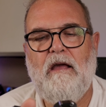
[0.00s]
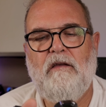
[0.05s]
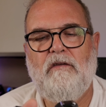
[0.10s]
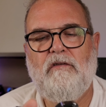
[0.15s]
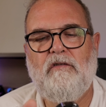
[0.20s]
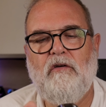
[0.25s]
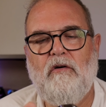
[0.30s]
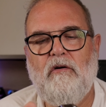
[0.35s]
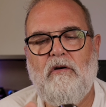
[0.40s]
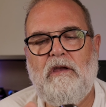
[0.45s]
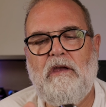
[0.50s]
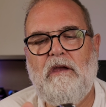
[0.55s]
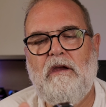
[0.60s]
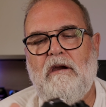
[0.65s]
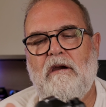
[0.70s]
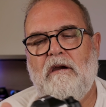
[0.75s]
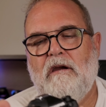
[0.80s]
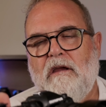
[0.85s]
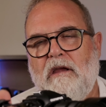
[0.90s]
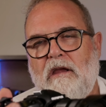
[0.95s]
So
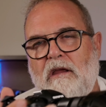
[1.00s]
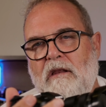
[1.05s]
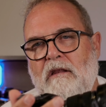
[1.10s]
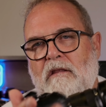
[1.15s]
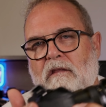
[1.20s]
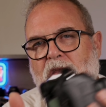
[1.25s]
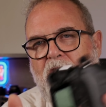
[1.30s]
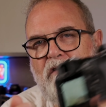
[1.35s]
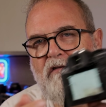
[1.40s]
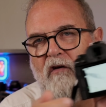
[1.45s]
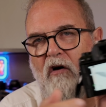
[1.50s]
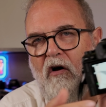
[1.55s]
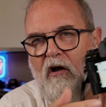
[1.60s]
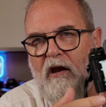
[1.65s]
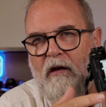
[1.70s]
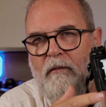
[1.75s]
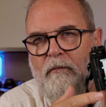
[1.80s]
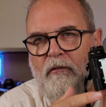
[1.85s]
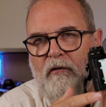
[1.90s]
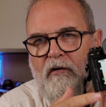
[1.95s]
here in this
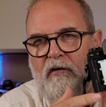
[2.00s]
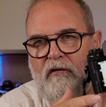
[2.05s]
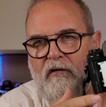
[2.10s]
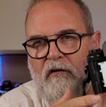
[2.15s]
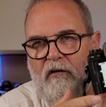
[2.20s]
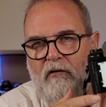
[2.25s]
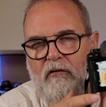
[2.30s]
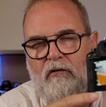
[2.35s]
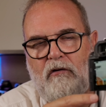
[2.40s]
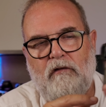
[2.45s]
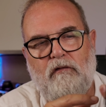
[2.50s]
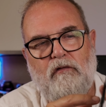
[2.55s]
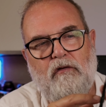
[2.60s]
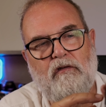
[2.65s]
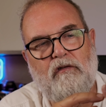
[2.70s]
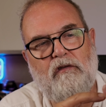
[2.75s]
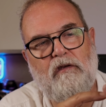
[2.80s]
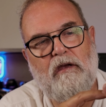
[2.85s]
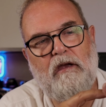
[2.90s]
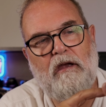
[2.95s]
Olympus, I don't know if you
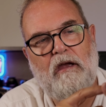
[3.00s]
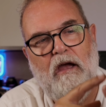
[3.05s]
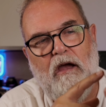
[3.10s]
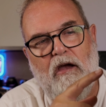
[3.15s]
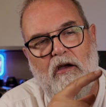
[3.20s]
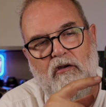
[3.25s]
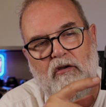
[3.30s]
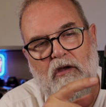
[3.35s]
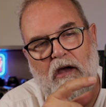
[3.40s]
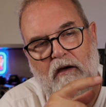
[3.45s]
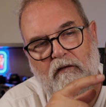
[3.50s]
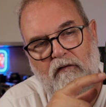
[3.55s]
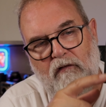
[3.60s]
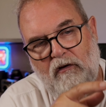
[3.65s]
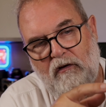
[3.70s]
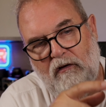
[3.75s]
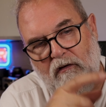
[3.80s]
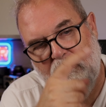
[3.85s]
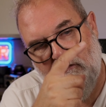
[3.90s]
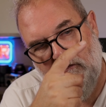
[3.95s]
see, you have
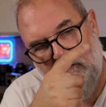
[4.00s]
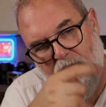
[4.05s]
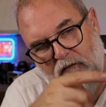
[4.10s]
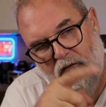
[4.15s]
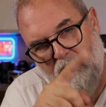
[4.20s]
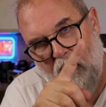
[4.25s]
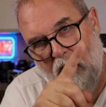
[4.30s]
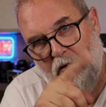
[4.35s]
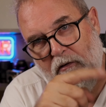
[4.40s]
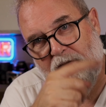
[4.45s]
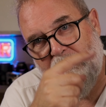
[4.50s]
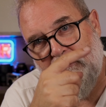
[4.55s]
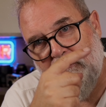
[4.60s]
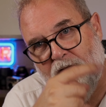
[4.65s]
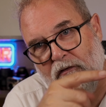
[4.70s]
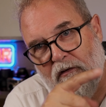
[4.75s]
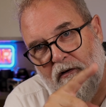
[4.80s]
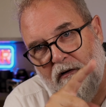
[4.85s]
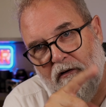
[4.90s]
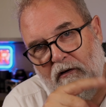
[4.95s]
a
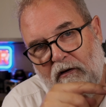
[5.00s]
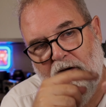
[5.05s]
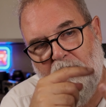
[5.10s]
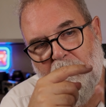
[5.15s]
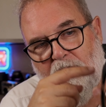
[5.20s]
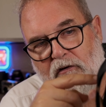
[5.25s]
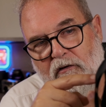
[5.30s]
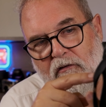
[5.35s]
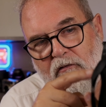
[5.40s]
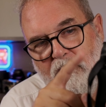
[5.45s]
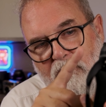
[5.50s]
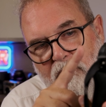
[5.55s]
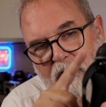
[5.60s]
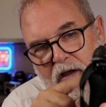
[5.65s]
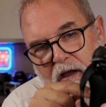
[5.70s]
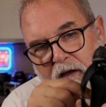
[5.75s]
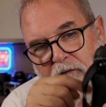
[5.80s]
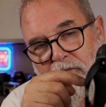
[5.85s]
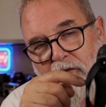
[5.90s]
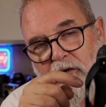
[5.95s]
horizontal
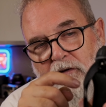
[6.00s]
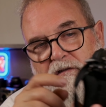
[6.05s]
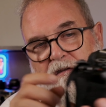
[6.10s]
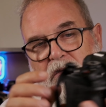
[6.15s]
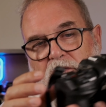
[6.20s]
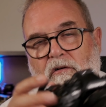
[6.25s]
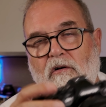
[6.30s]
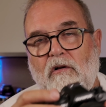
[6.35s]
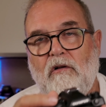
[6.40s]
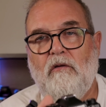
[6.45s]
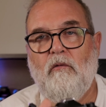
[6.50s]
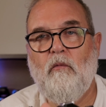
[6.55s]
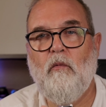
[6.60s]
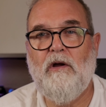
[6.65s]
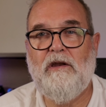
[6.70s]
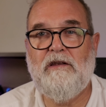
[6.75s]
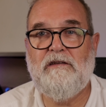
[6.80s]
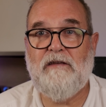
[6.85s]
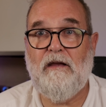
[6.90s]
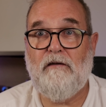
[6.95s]
and vertical.
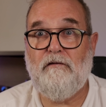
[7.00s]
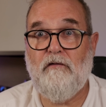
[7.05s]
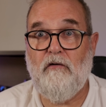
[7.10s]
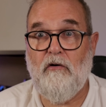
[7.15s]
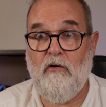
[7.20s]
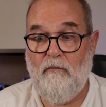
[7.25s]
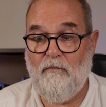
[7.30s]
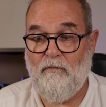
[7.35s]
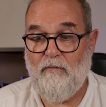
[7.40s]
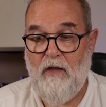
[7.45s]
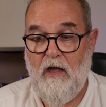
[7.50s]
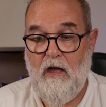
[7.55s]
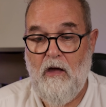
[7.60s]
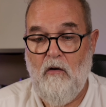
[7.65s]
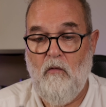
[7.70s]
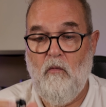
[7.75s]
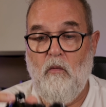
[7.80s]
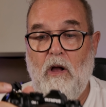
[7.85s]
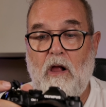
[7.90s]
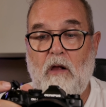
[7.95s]
What is that for?
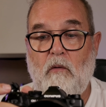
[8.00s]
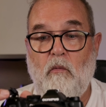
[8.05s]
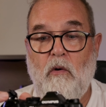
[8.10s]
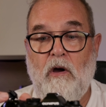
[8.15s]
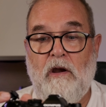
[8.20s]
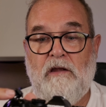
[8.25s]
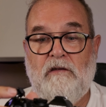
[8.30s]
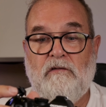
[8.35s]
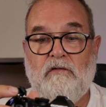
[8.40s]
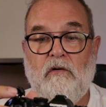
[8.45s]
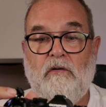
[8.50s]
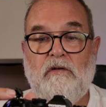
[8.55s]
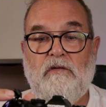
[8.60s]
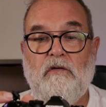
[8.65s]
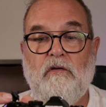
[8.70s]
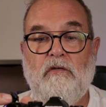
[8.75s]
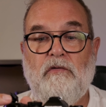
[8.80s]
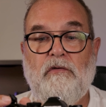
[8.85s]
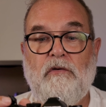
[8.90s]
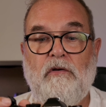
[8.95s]
Well, when it's
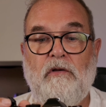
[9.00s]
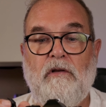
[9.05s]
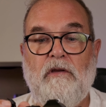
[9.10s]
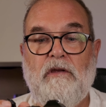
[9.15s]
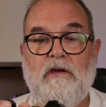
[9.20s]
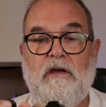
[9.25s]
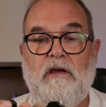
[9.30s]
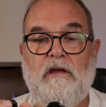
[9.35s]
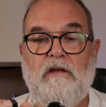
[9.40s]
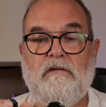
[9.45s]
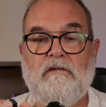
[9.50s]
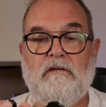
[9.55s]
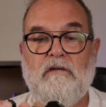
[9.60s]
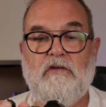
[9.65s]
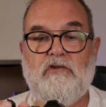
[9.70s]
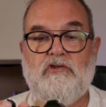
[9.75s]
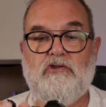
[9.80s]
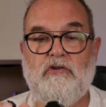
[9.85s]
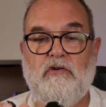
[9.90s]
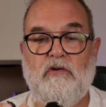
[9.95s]
horizontal, it
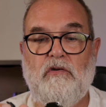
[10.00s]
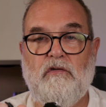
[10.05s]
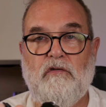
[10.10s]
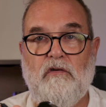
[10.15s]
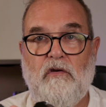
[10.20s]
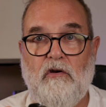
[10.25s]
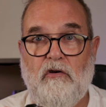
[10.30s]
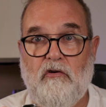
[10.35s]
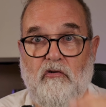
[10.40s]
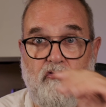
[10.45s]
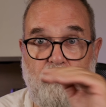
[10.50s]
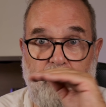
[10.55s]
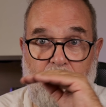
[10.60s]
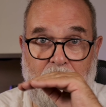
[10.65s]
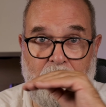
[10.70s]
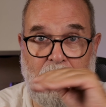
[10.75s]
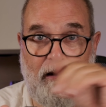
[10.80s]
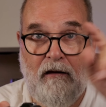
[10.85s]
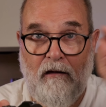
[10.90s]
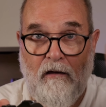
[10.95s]
shows a
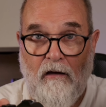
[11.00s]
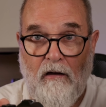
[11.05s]
green,